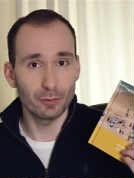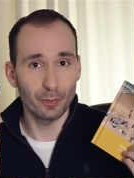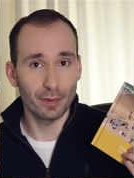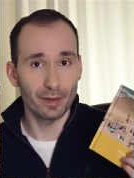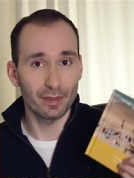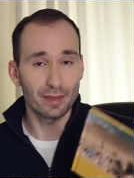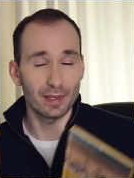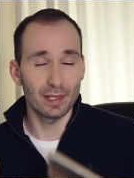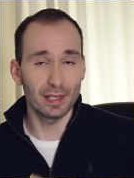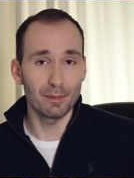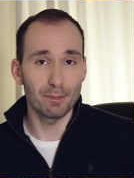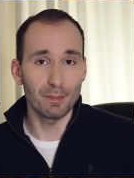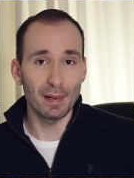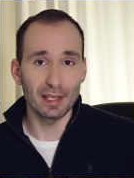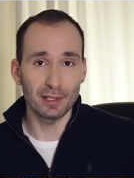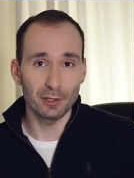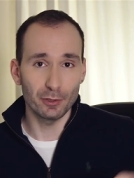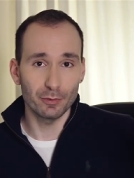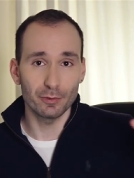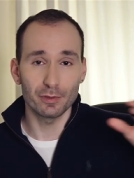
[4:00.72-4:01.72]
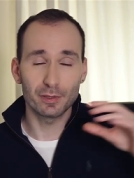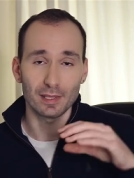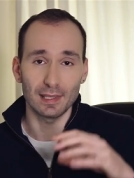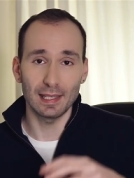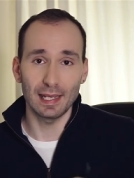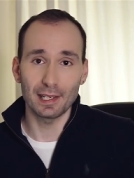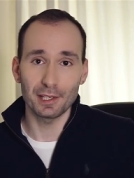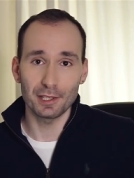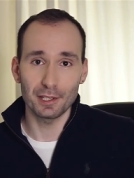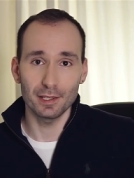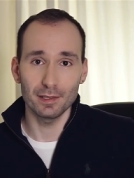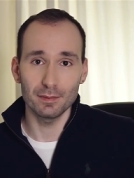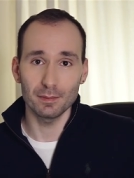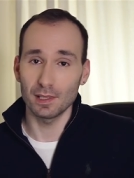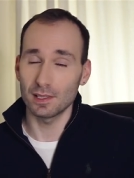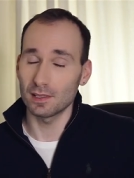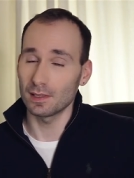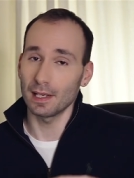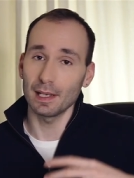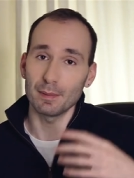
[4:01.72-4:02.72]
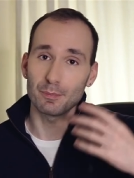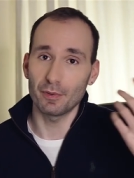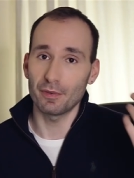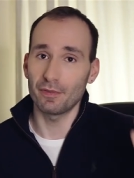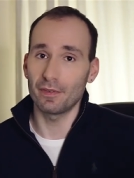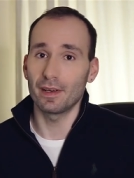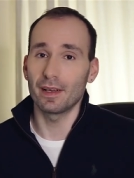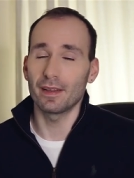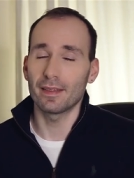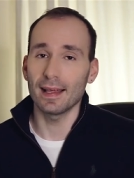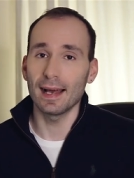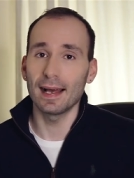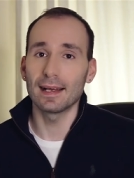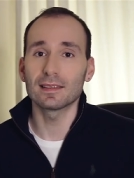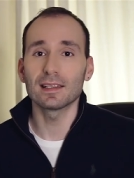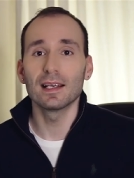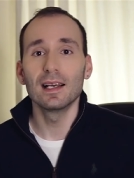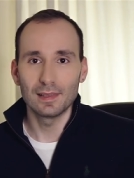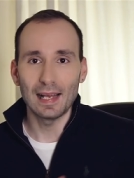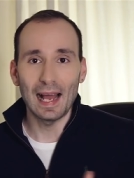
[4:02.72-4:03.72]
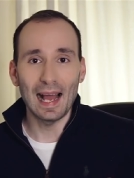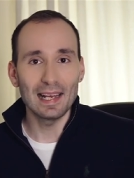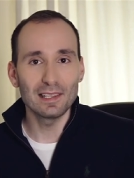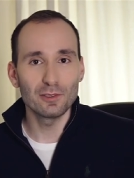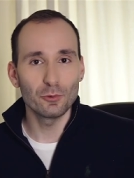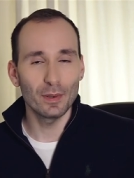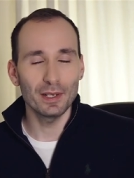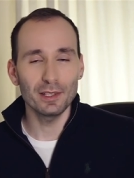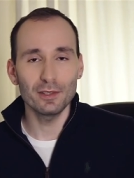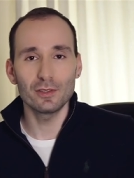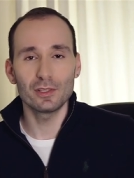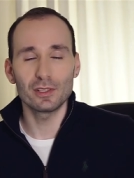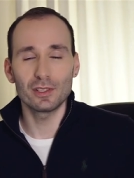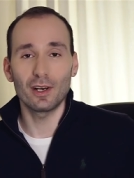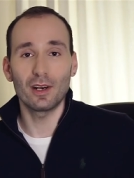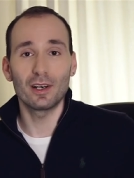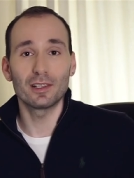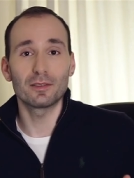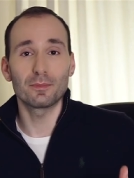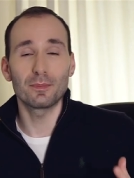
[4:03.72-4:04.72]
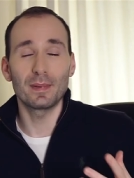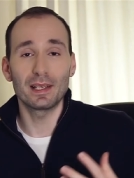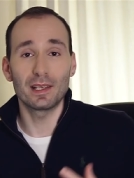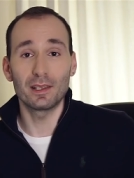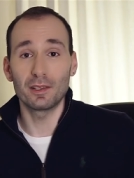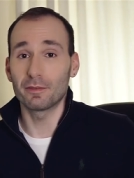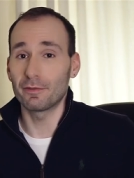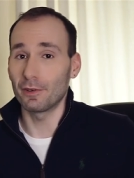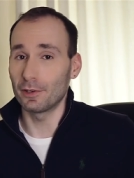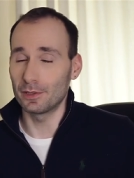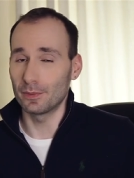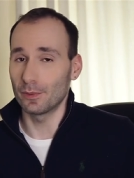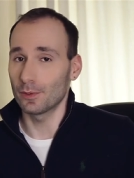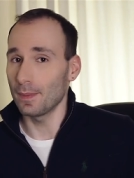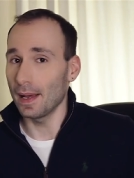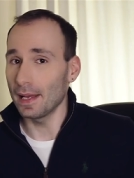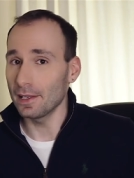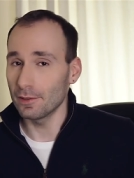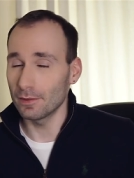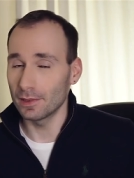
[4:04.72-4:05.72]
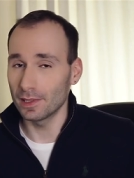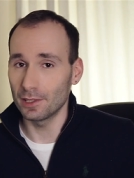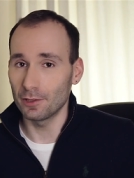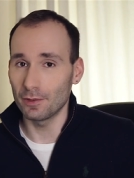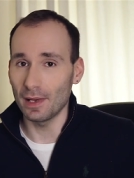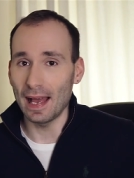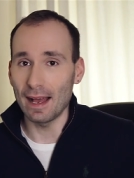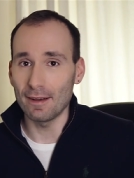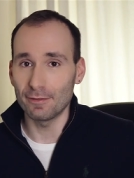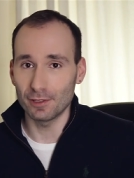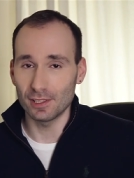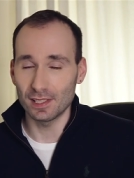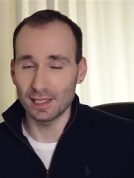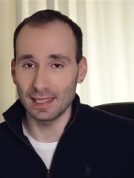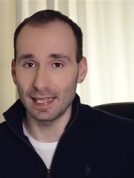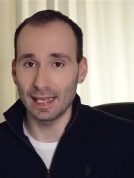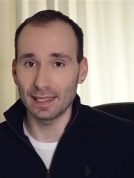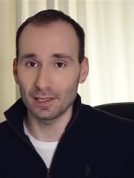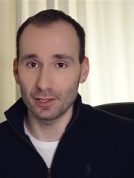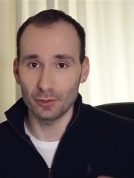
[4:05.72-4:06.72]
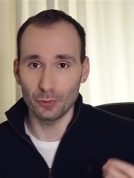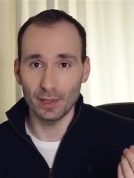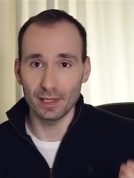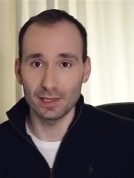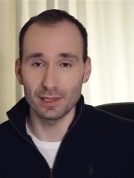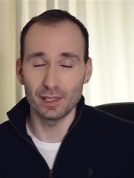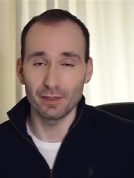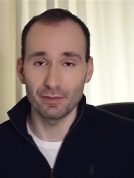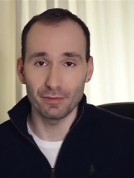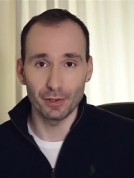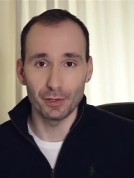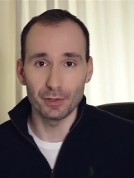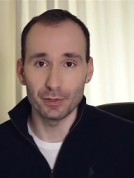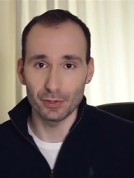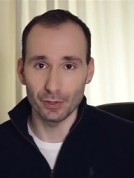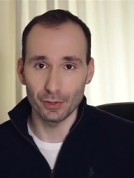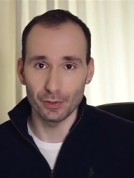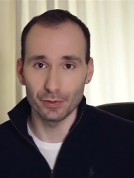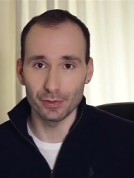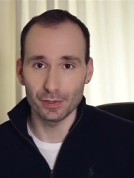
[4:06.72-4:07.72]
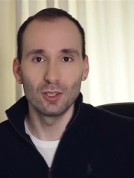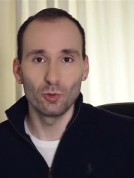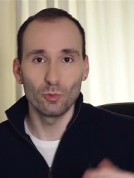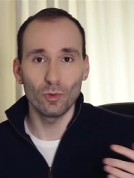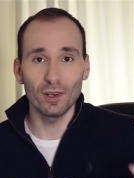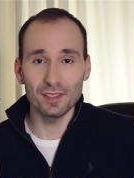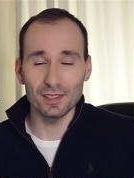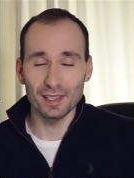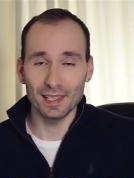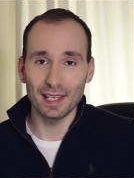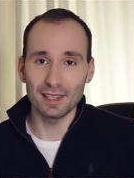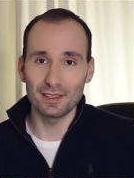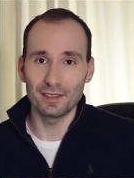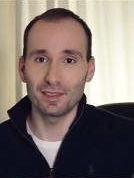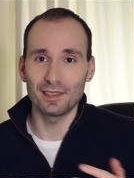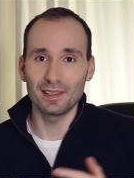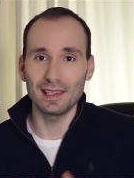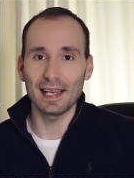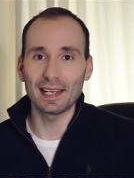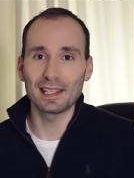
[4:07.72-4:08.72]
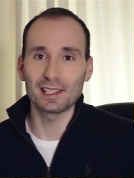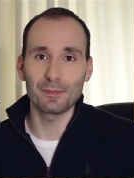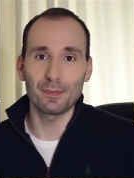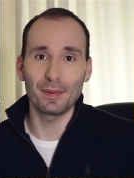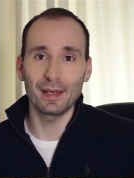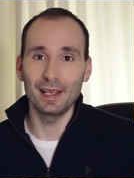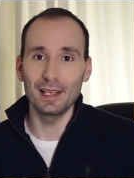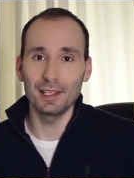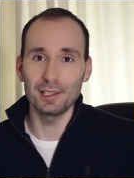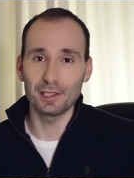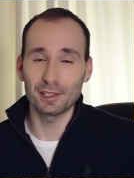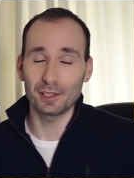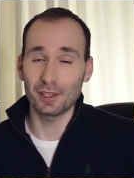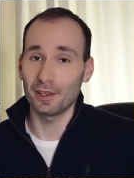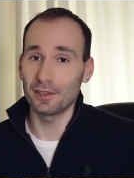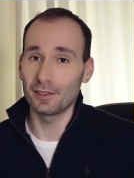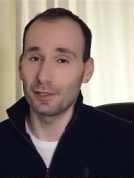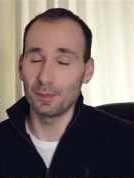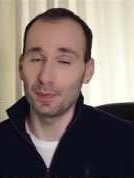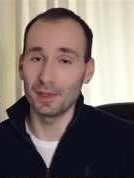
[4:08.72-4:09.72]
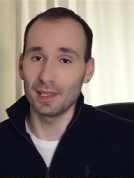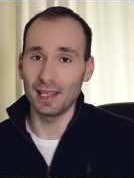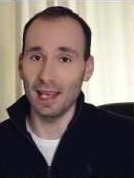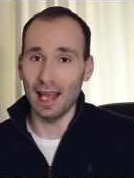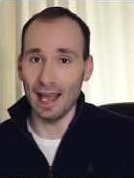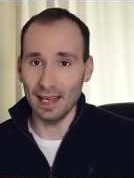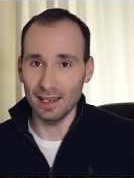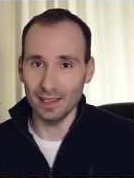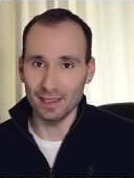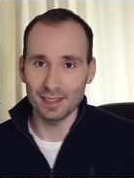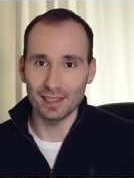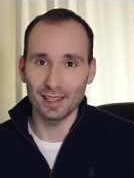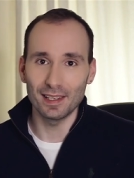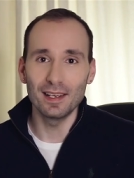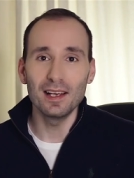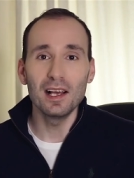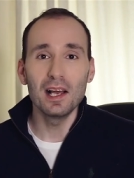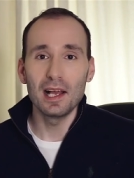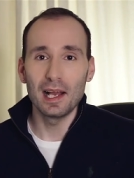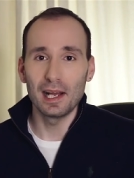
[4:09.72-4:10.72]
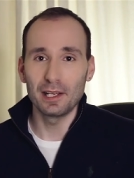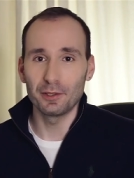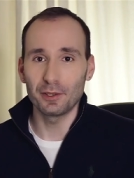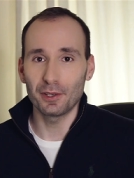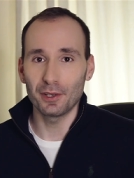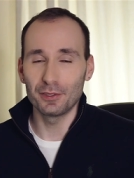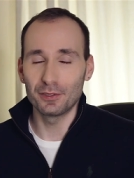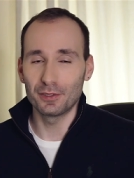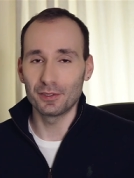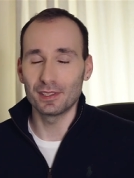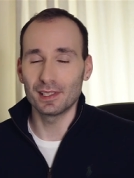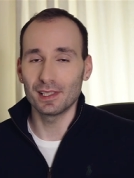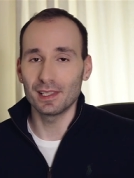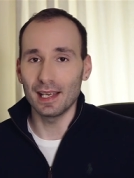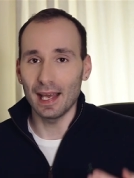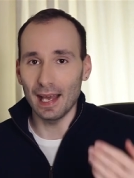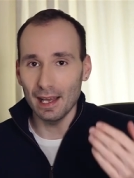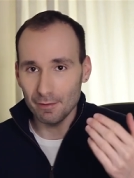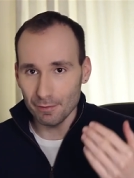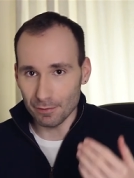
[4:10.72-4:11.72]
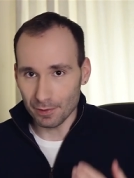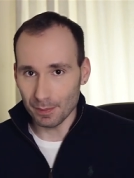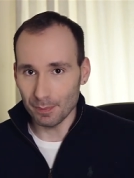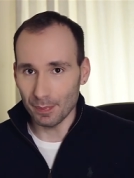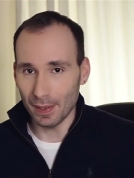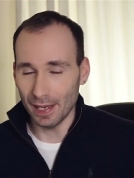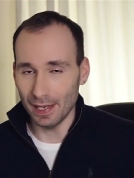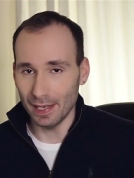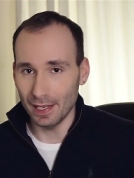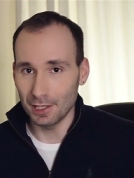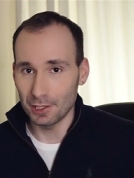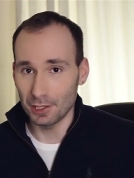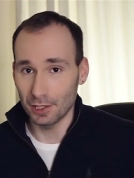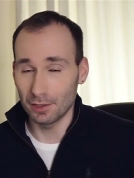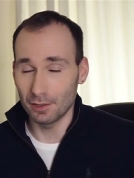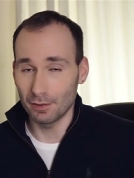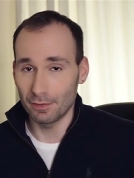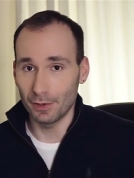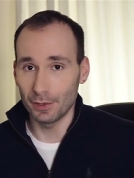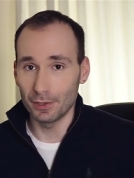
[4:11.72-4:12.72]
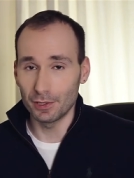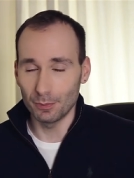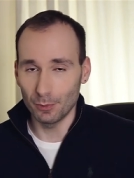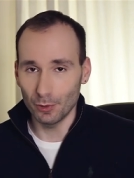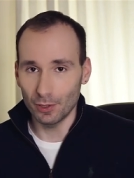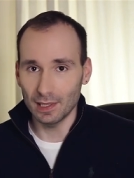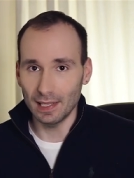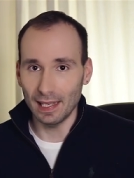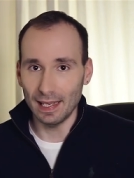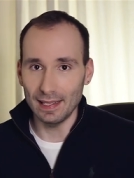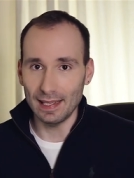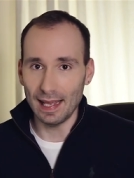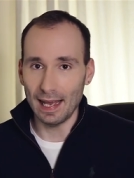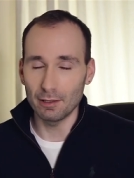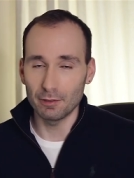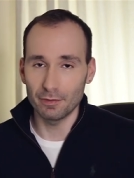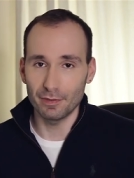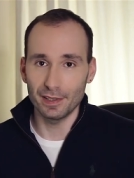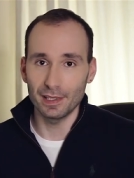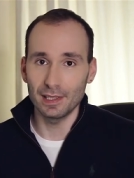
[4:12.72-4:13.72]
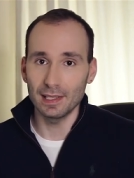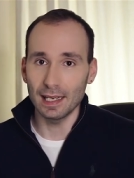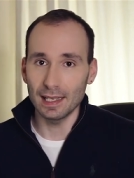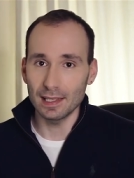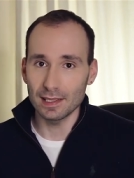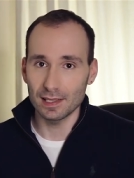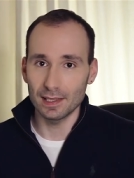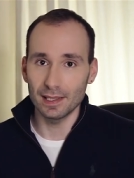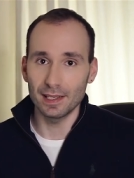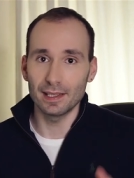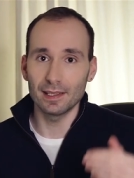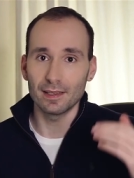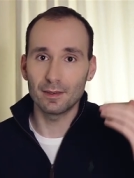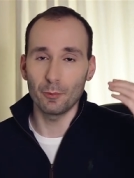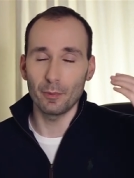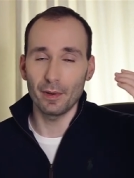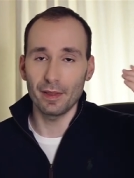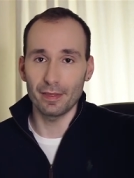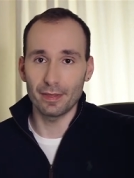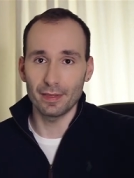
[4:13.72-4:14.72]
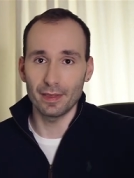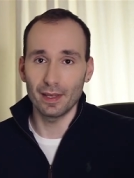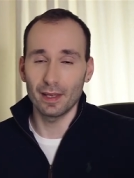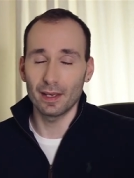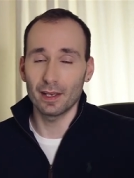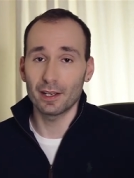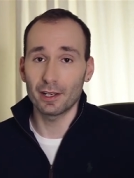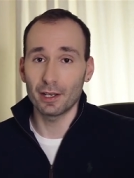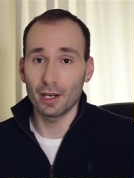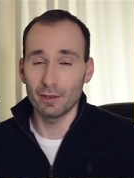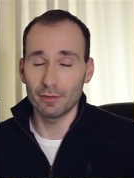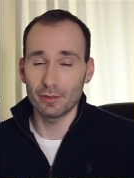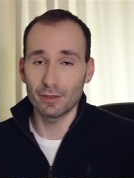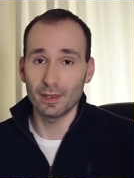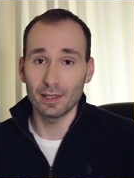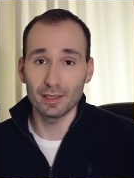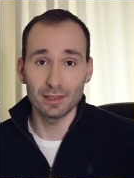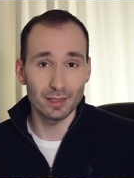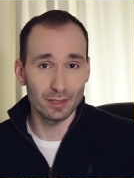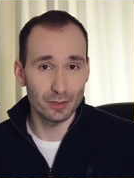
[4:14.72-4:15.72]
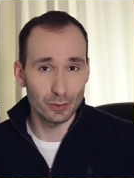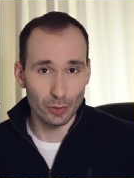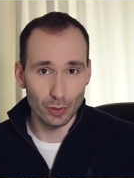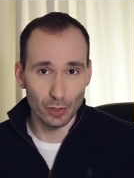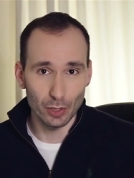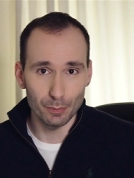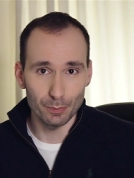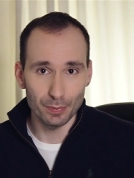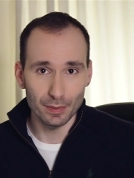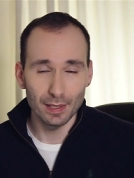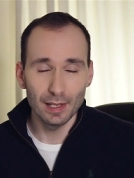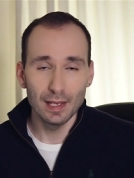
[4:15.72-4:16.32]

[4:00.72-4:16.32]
with the manual selection because I prefer that. And when you start making a photo book manually, you have to select 20 photos. Once you get to the next page, it's going to be the editor, and you're going to see every page in the photo book laid out very nicely with the cover on the top.